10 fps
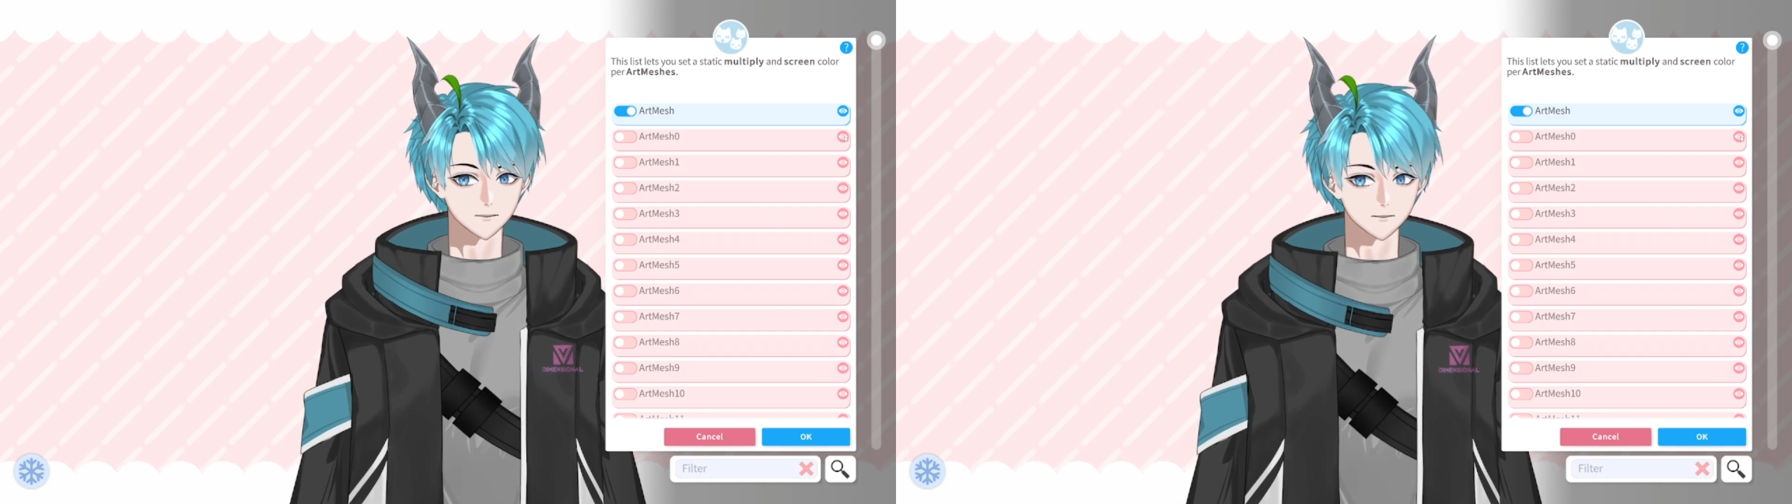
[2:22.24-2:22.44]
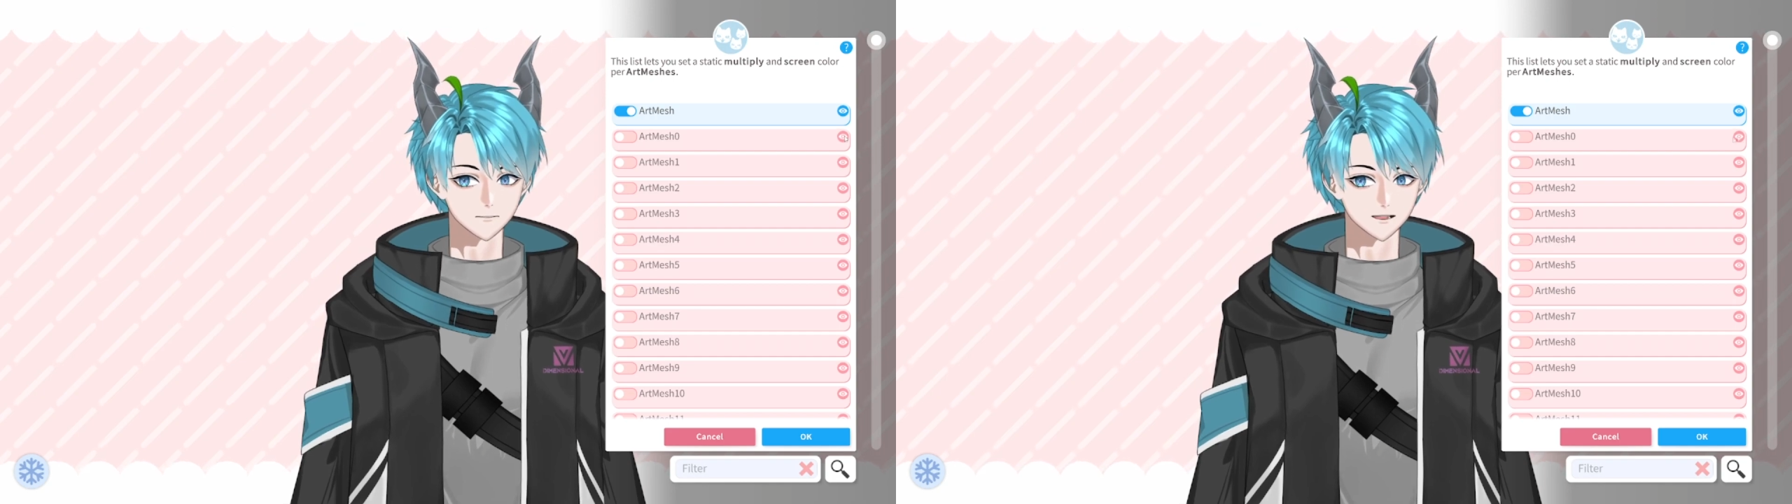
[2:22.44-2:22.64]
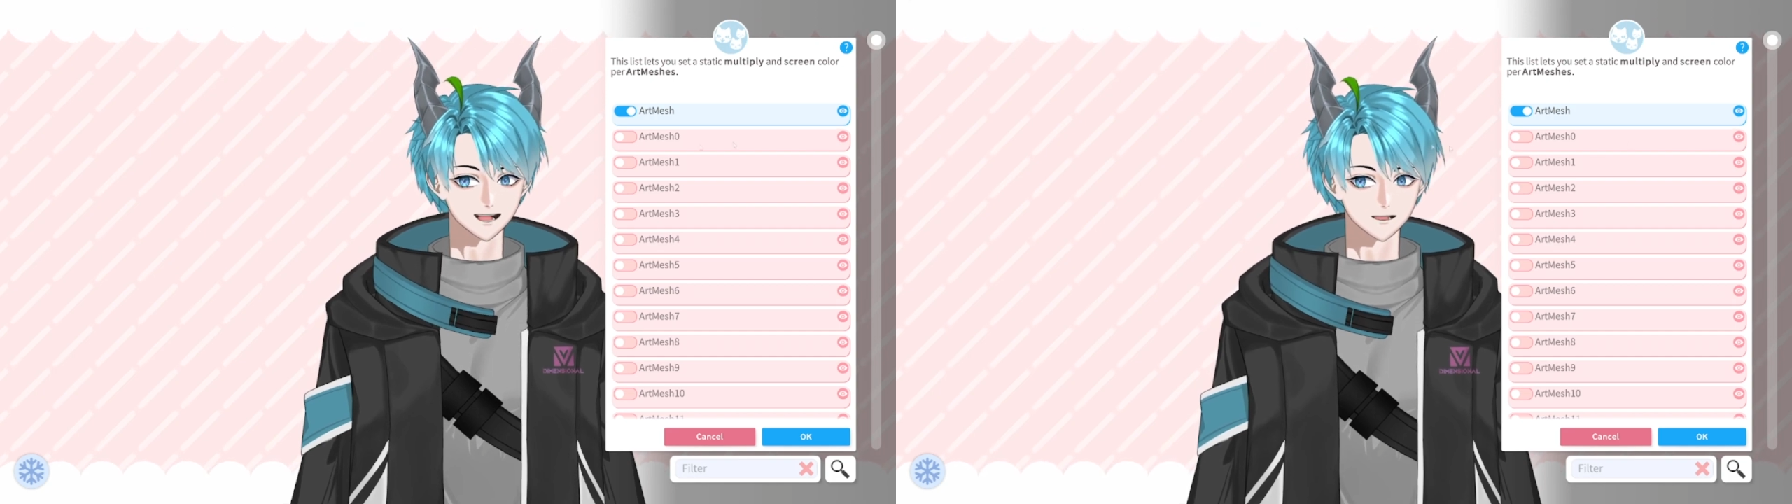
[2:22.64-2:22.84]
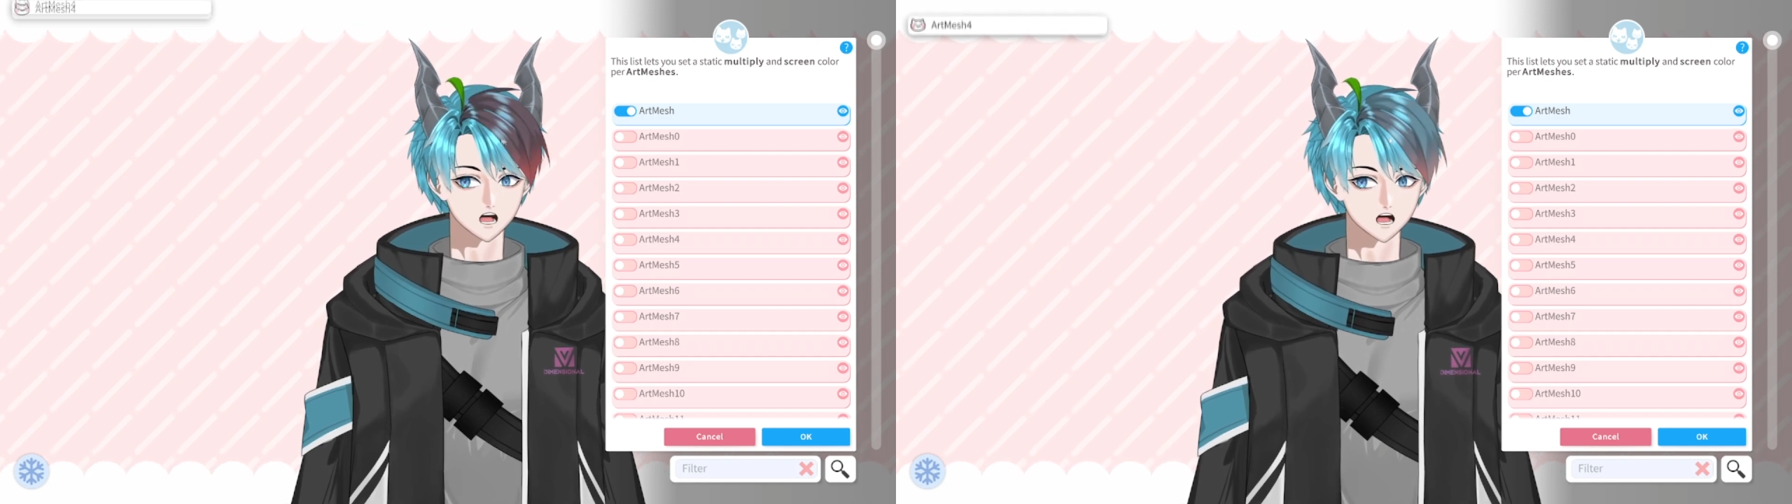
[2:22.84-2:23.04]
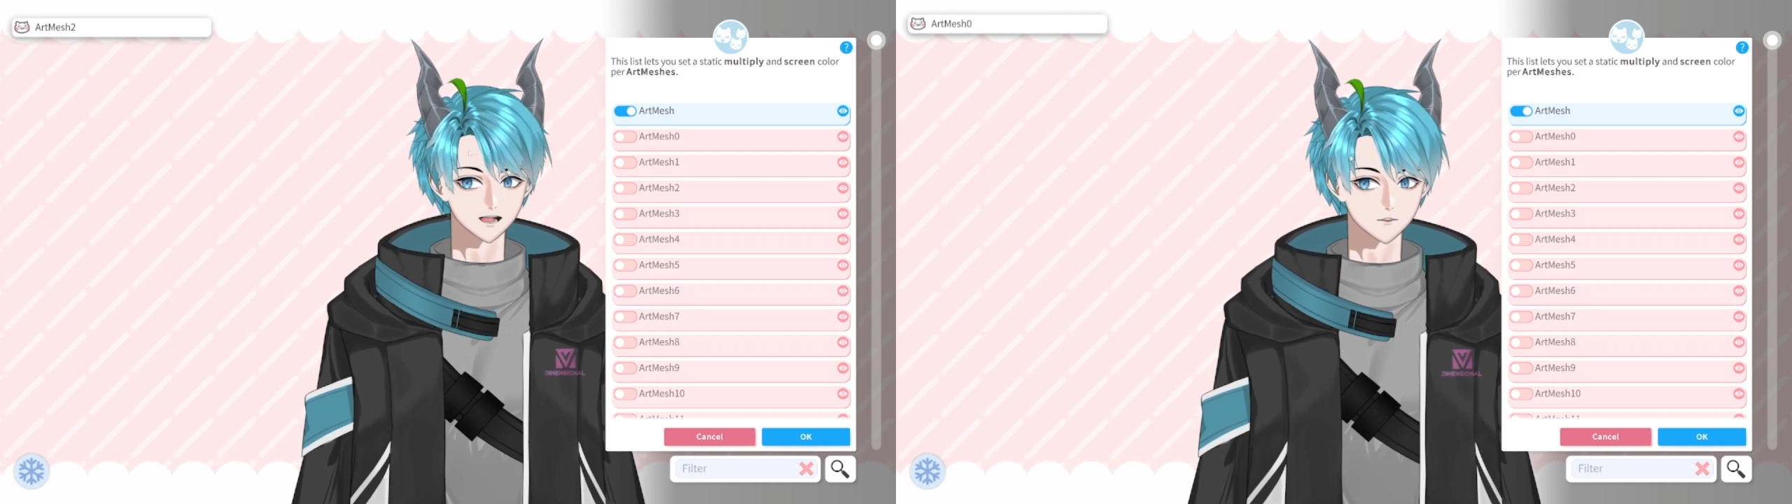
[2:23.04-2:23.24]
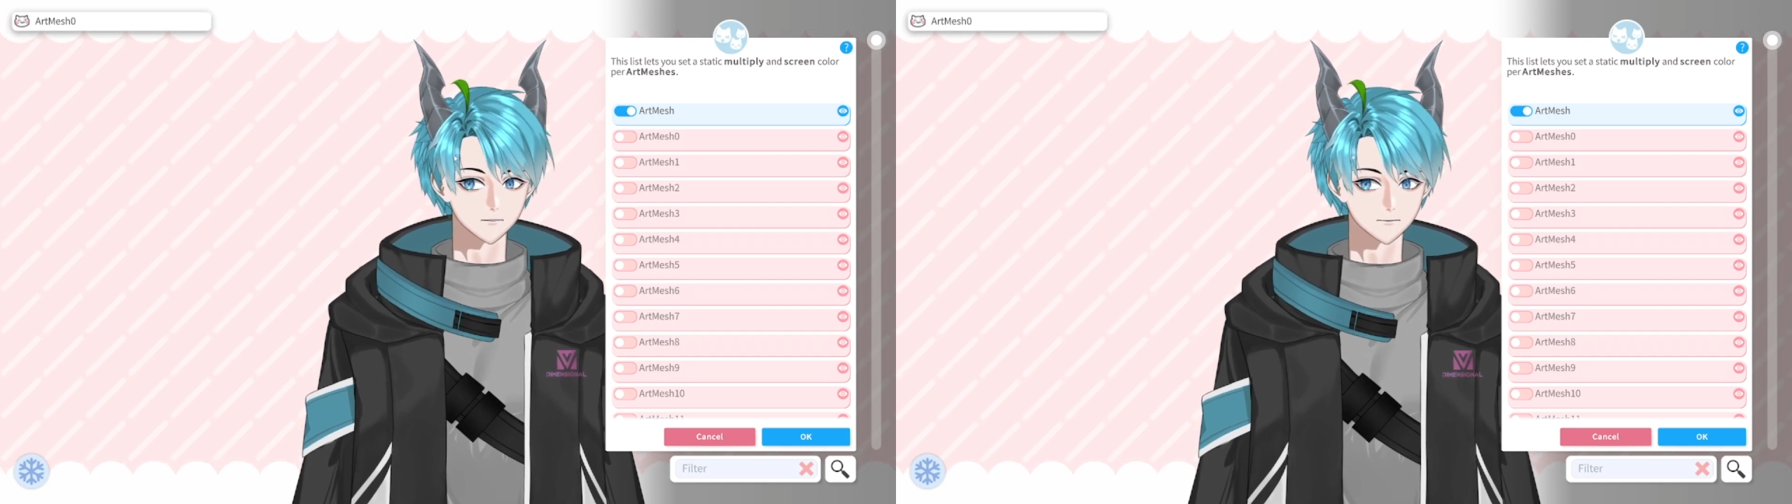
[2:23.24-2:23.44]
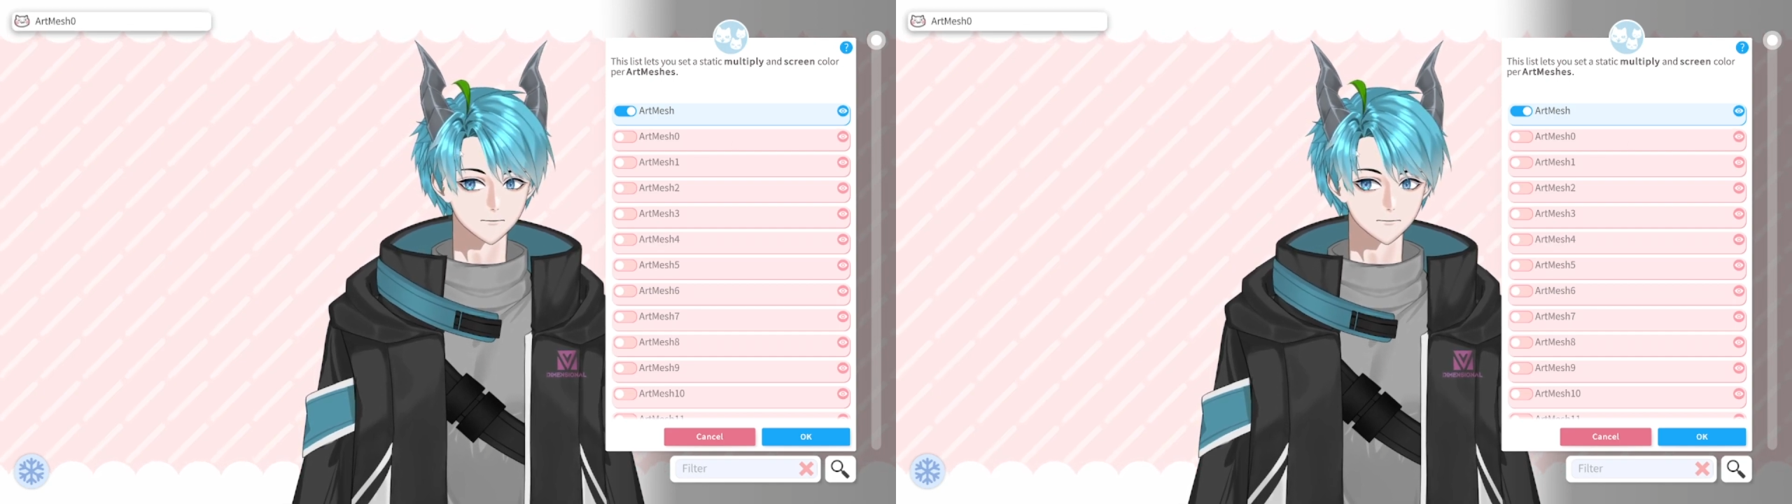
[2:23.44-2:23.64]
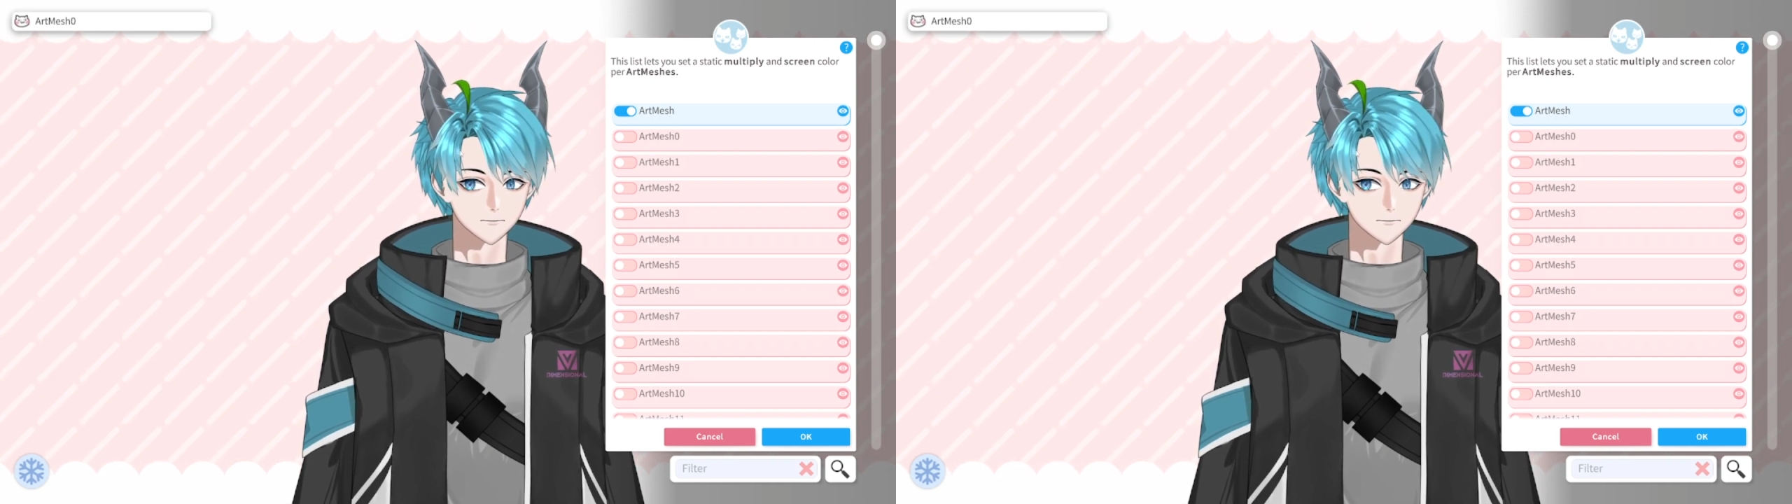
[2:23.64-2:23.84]
we have our,
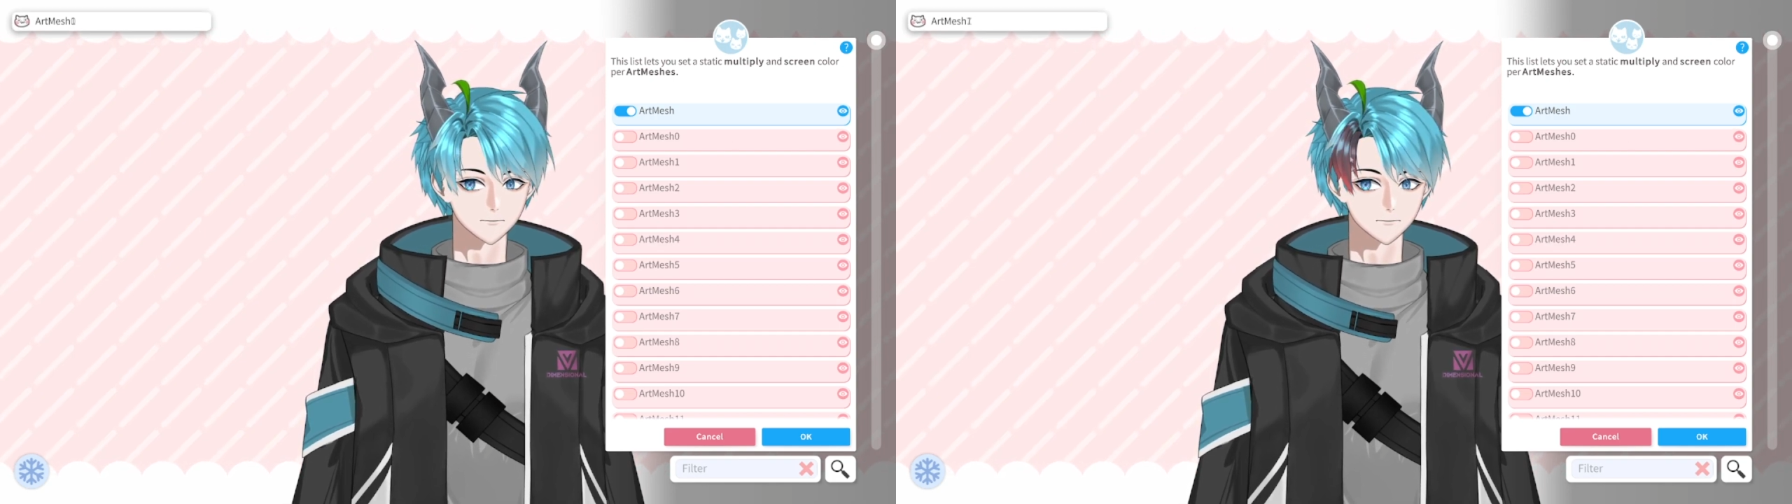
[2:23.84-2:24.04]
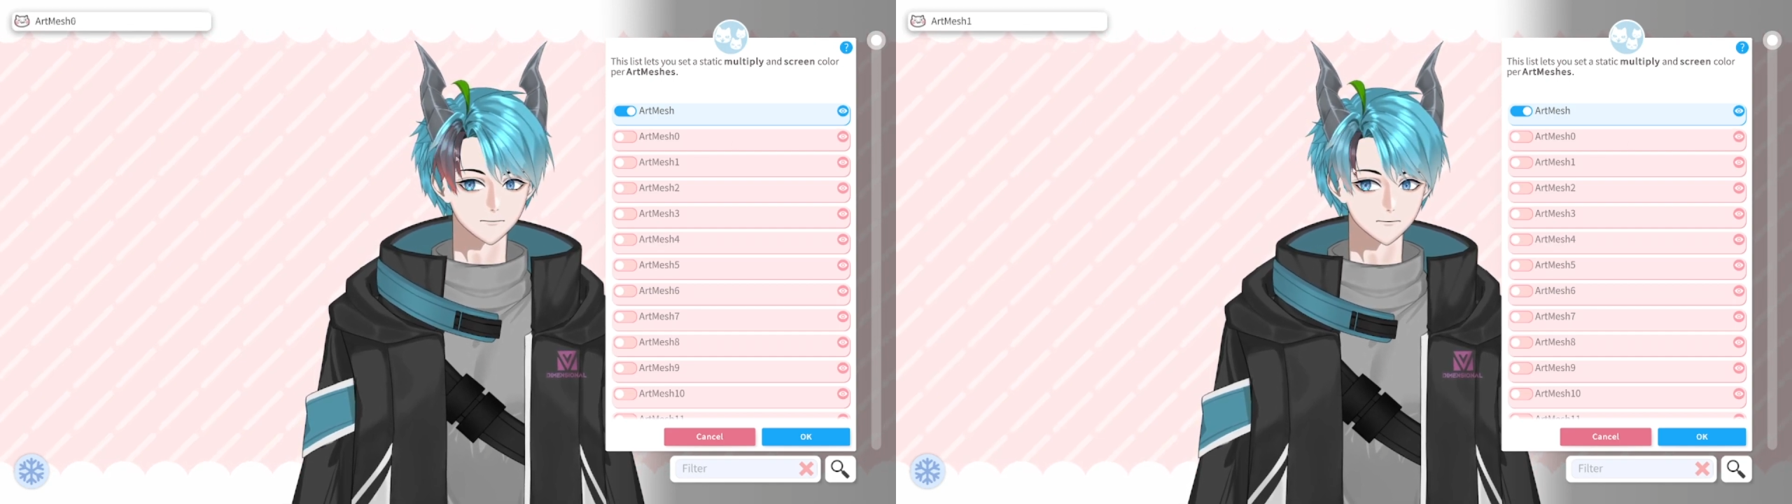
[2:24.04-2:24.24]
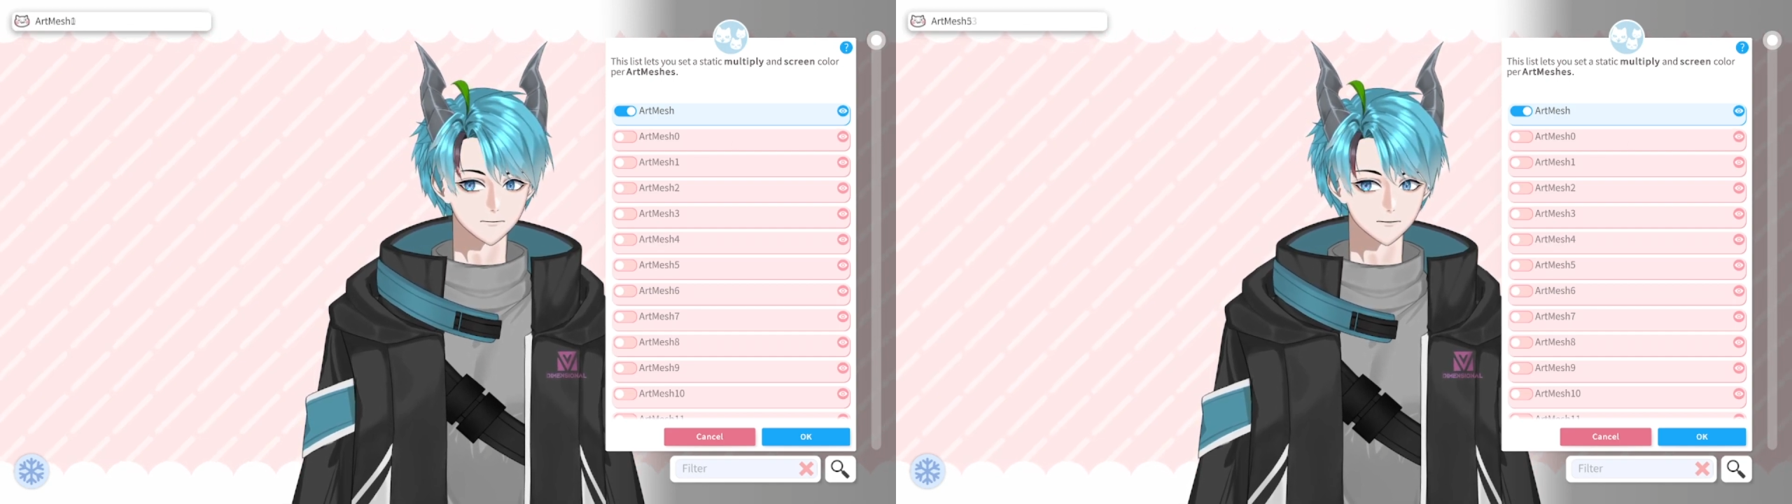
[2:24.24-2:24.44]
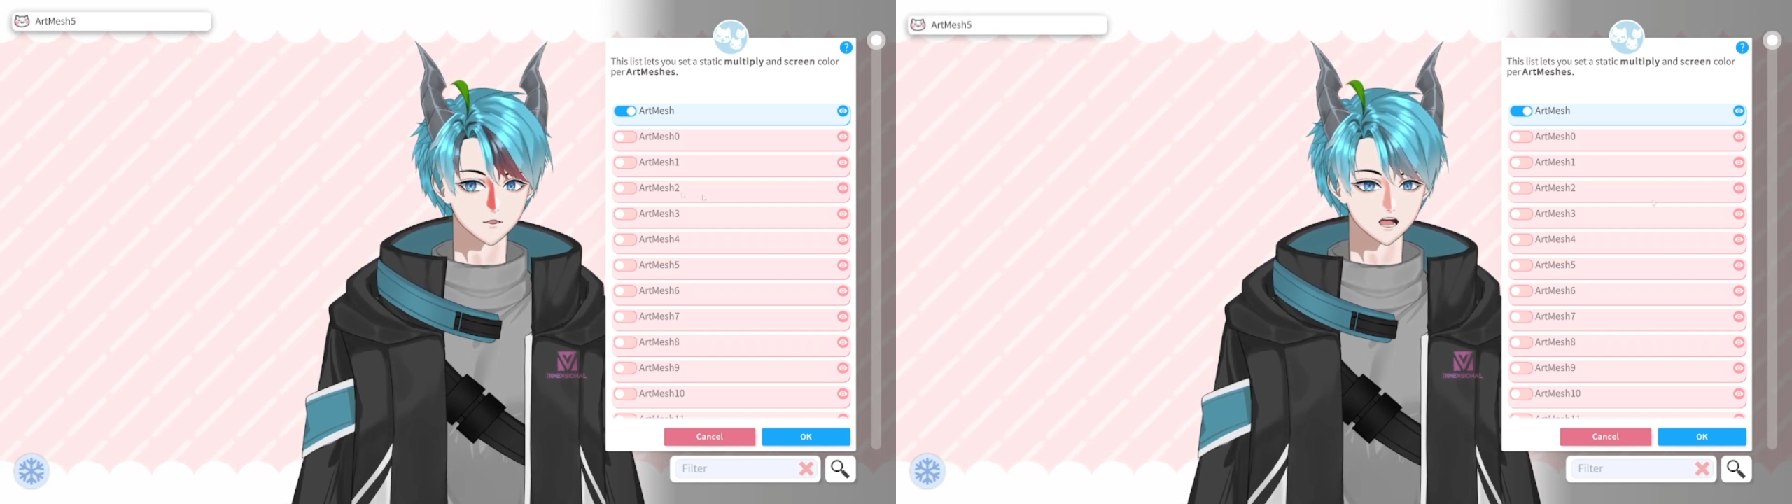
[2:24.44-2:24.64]
well,